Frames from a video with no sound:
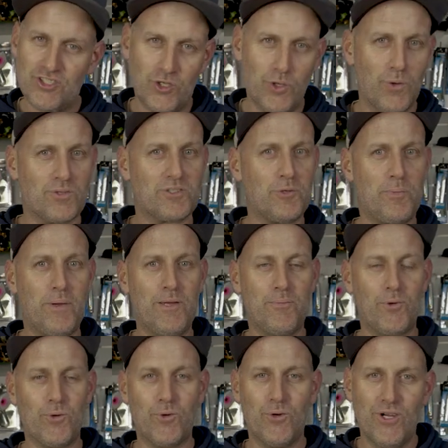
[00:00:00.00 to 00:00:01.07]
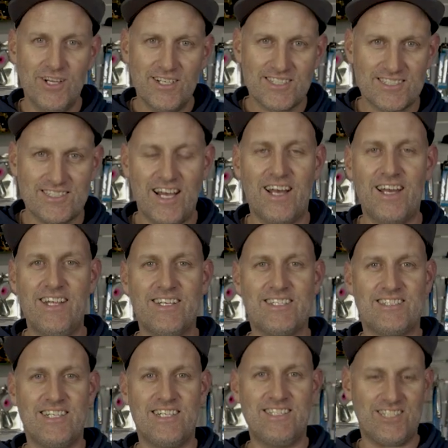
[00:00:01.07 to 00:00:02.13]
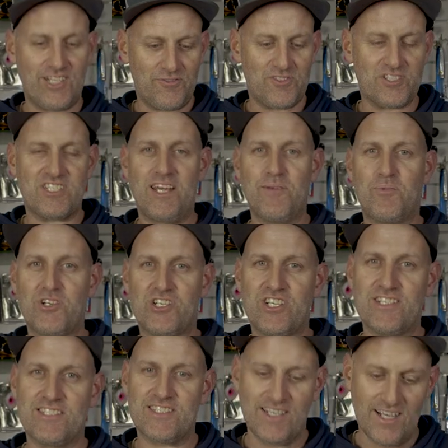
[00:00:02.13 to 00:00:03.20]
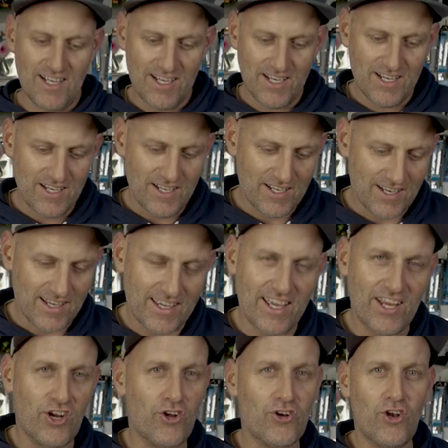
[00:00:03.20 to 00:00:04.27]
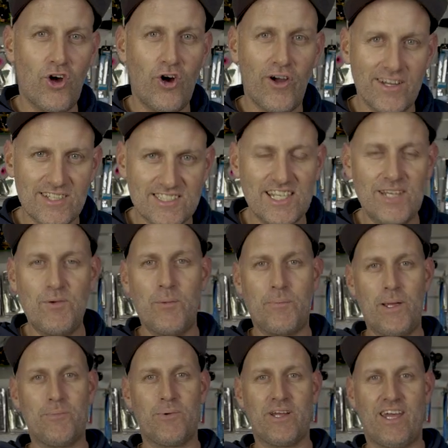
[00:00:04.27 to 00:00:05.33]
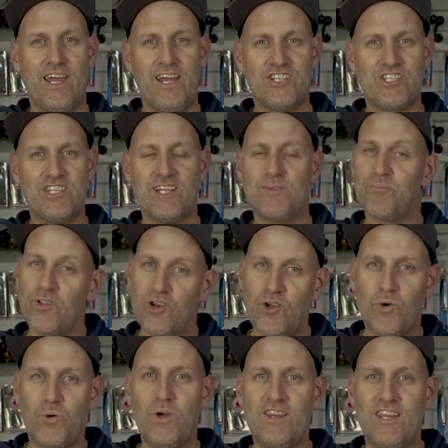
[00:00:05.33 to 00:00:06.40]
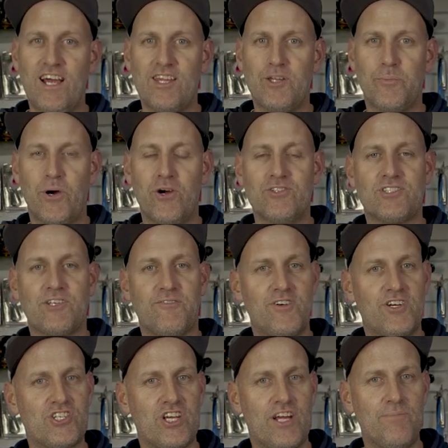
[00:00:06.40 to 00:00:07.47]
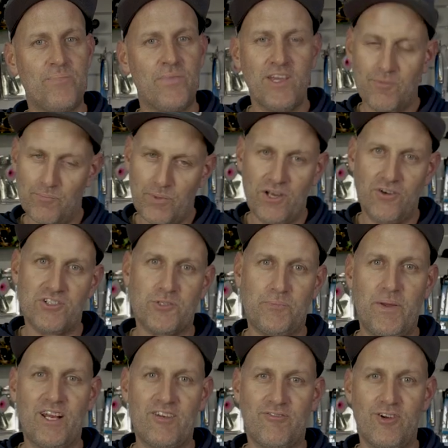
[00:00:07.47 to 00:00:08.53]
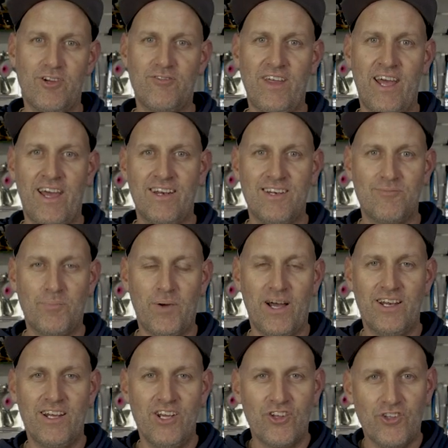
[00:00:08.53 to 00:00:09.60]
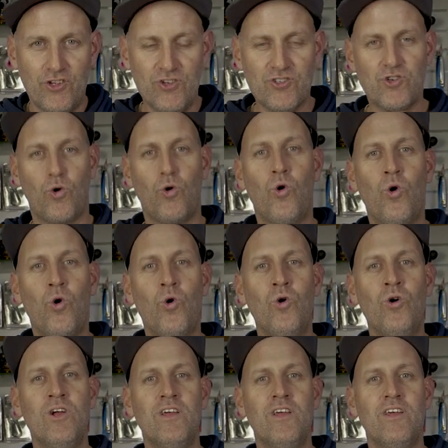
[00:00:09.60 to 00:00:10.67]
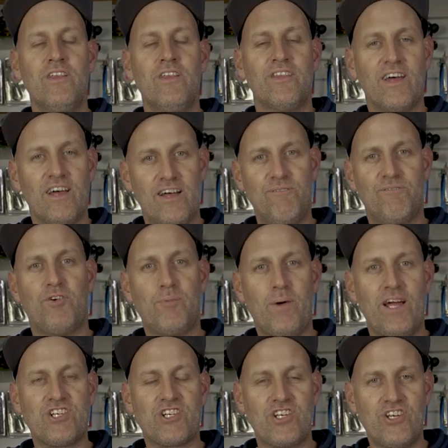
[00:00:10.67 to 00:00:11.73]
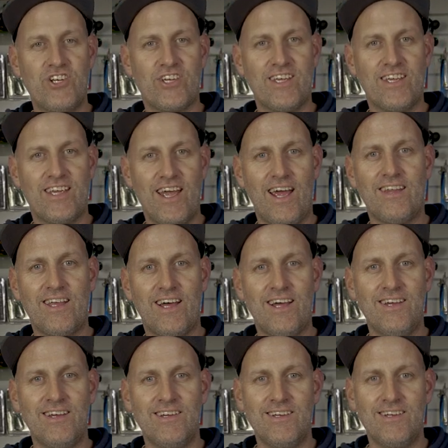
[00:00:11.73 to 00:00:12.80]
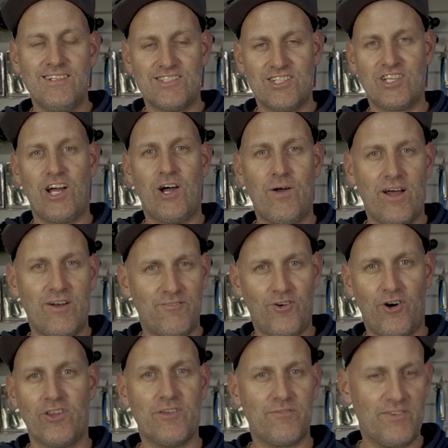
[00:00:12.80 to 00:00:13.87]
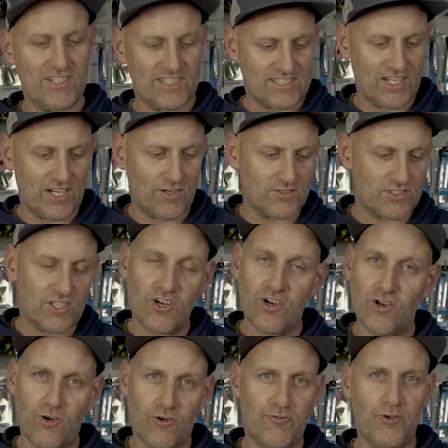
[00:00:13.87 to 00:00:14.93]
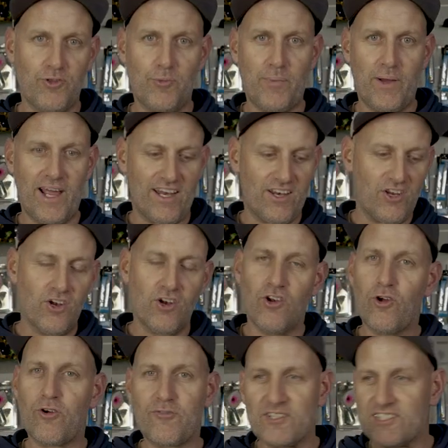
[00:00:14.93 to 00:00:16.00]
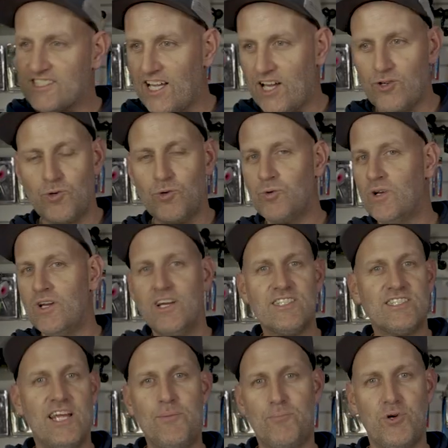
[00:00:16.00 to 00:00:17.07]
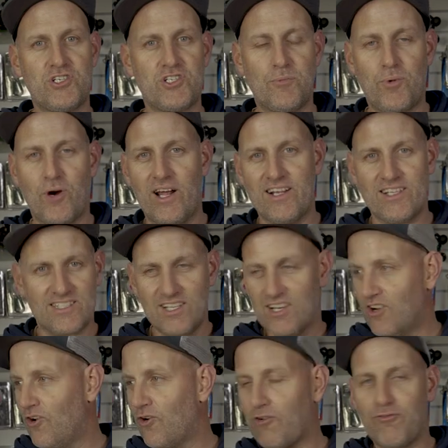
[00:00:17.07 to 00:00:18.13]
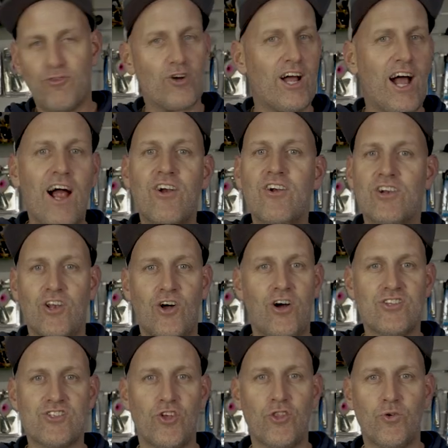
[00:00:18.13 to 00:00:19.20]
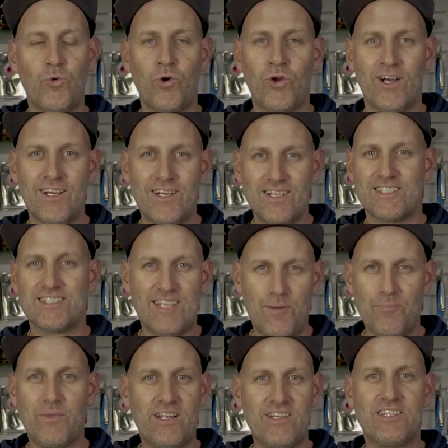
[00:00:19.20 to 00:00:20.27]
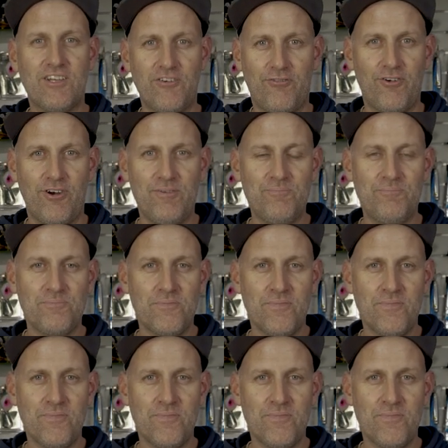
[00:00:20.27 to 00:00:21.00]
Talk to people, study your sea surface temperatures, get online, see where people are catching them, look where the other boats are fishing, be respectful of that, but use all the information you can gather to go out and find them for yourselves. Look for the bait, look for subtle temperature breaks, look for current lines on the water, something different.